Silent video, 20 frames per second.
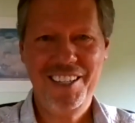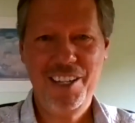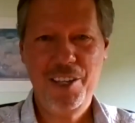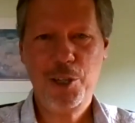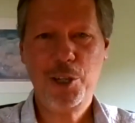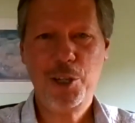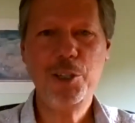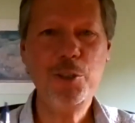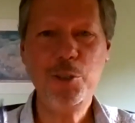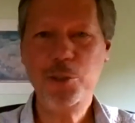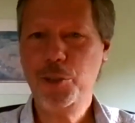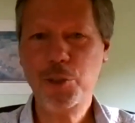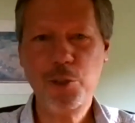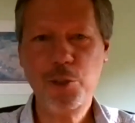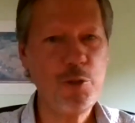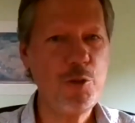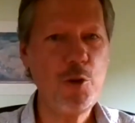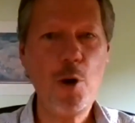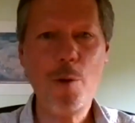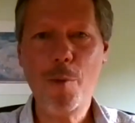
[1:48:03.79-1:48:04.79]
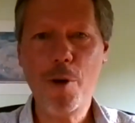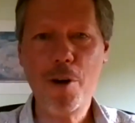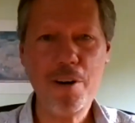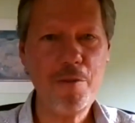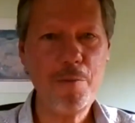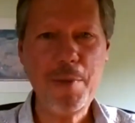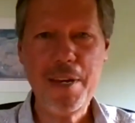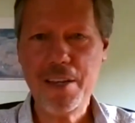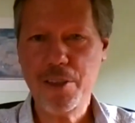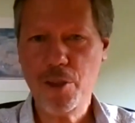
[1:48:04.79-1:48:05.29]
The good news is there's no more
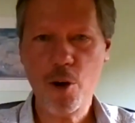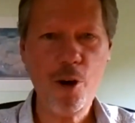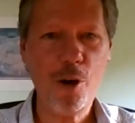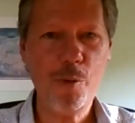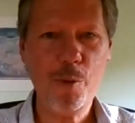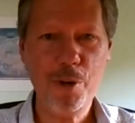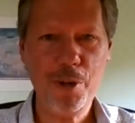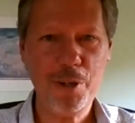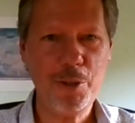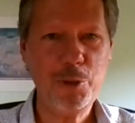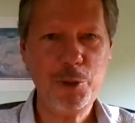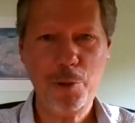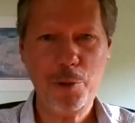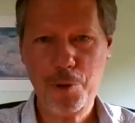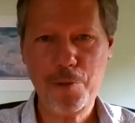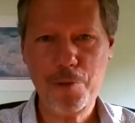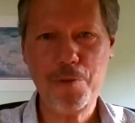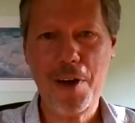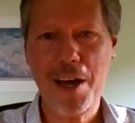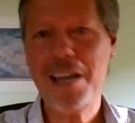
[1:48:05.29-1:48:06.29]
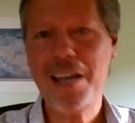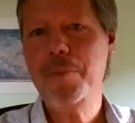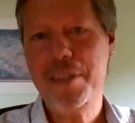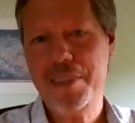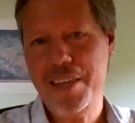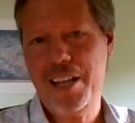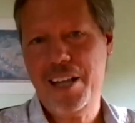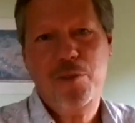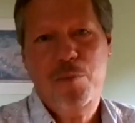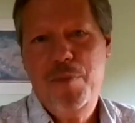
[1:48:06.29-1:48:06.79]
of me in the whole world. So if you find me,
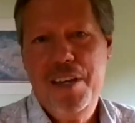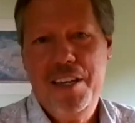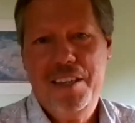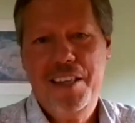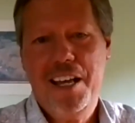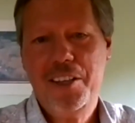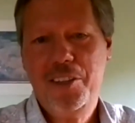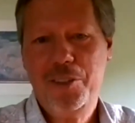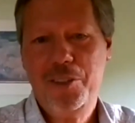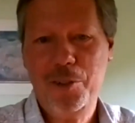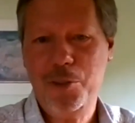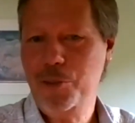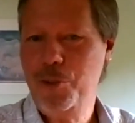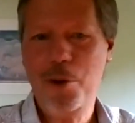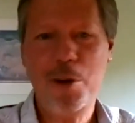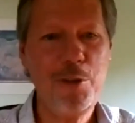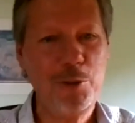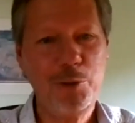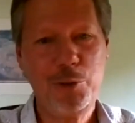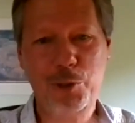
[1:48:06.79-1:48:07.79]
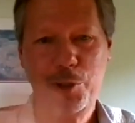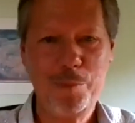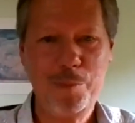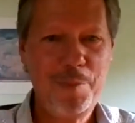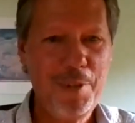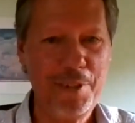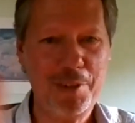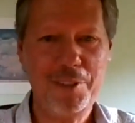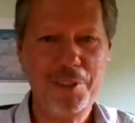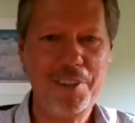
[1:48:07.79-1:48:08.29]
that's me. That's there's no other
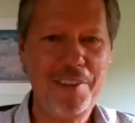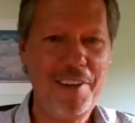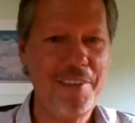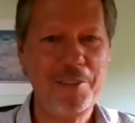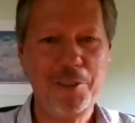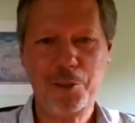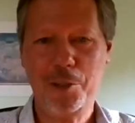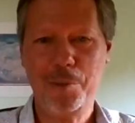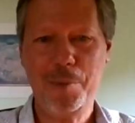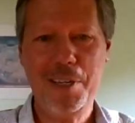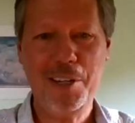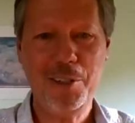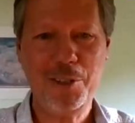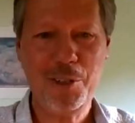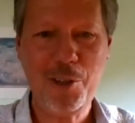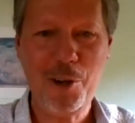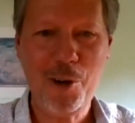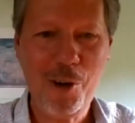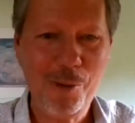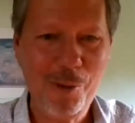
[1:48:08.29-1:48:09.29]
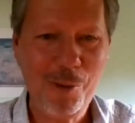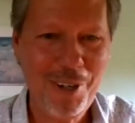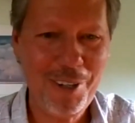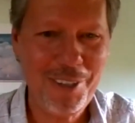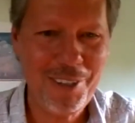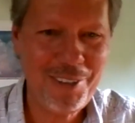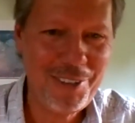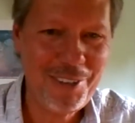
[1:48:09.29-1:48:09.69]
David Skrbinas in the whole world.